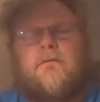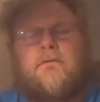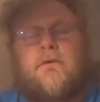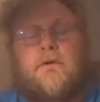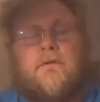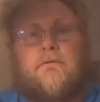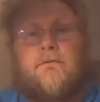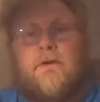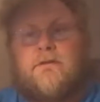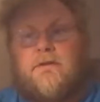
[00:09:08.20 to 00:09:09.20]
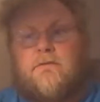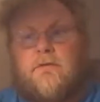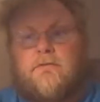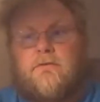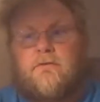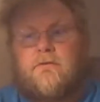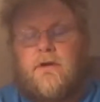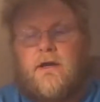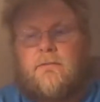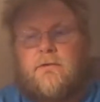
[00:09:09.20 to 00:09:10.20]
what 52
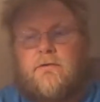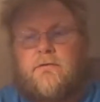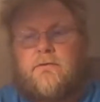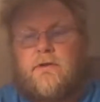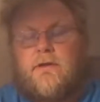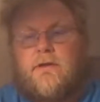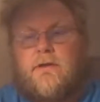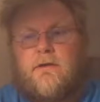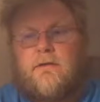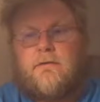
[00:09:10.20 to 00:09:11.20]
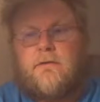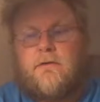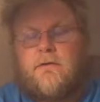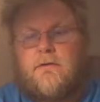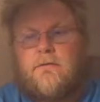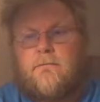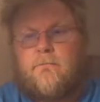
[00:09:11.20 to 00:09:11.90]
subscribers and or